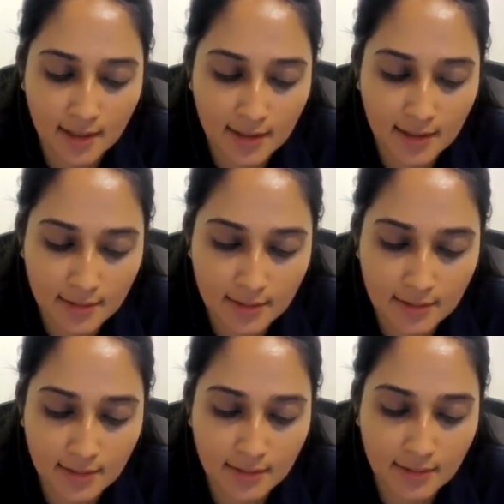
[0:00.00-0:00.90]

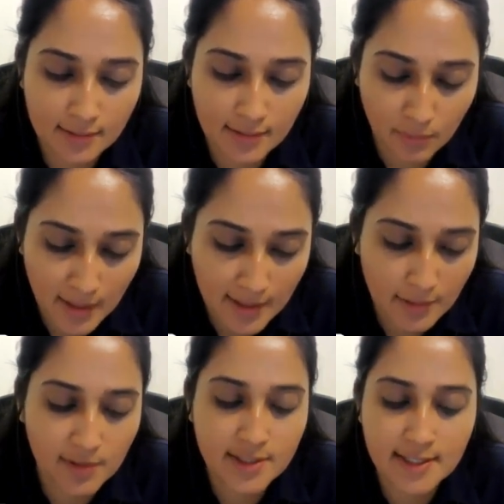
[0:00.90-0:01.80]
in the way
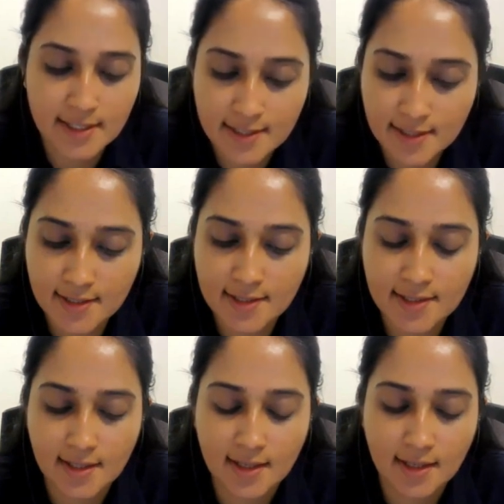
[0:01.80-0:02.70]
in which
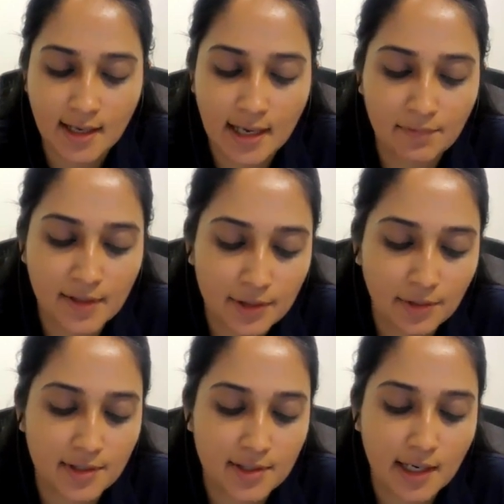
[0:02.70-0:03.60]
citizens have
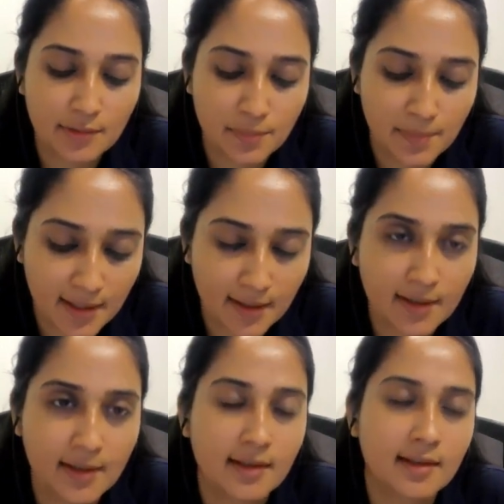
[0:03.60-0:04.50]
rethought how to play
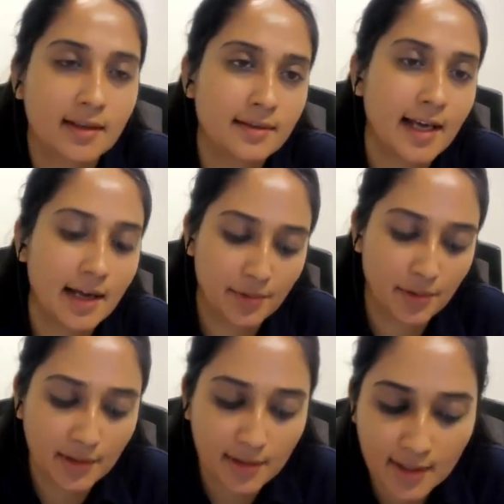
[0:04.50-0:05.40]
their
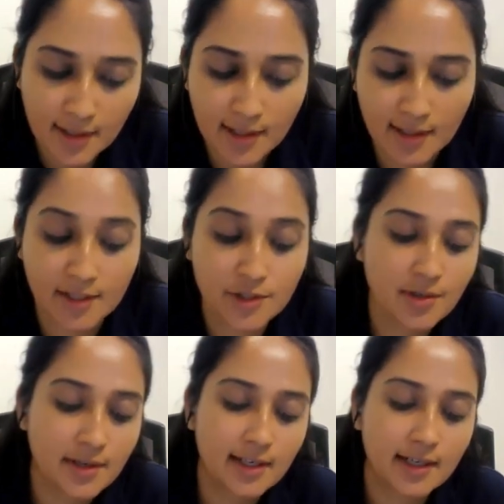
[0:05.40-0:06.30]
role in
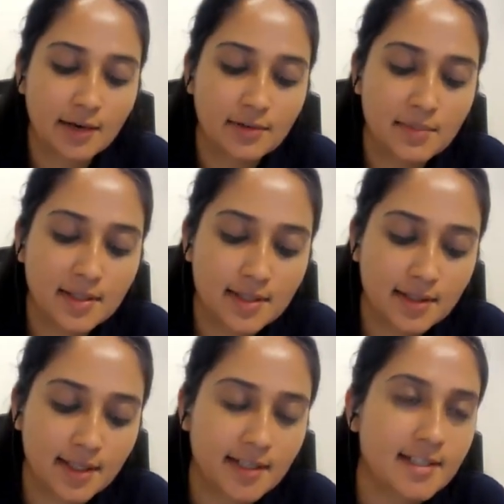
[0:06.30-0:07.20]
ensuring a government that